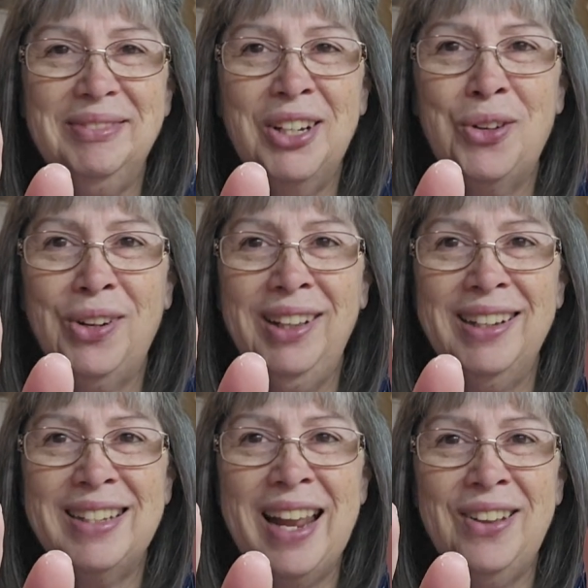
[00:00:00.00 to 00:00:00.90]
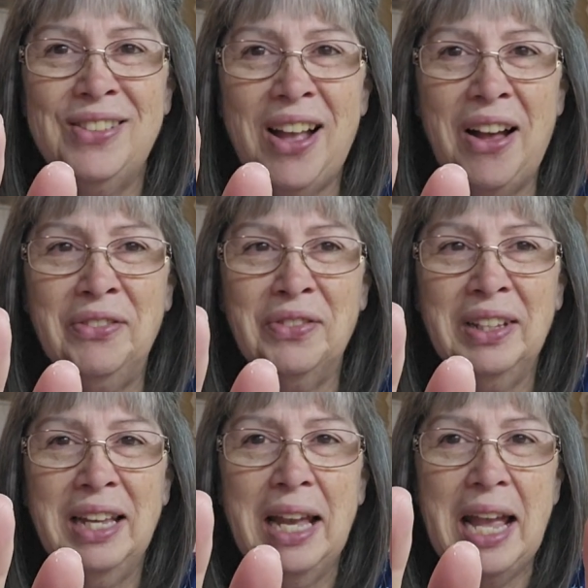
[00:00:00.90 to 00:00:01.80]
acrylic nails off
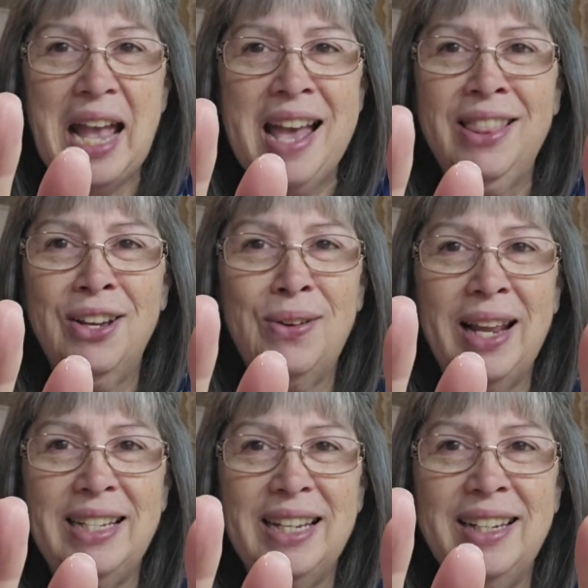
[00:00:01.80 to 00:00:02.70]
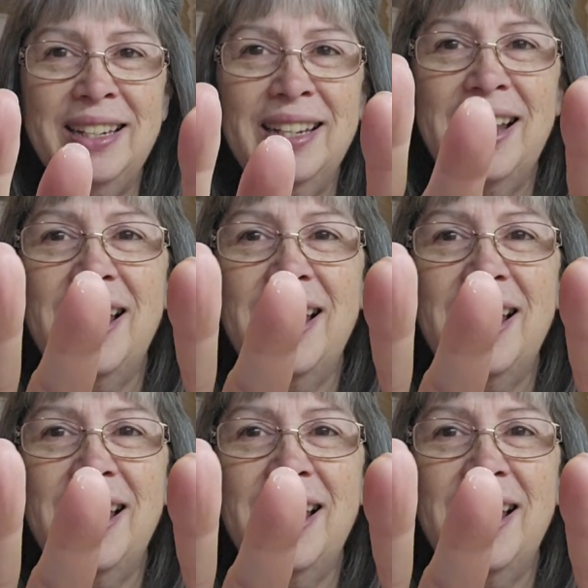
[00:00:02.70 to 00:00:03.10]
and look what I did.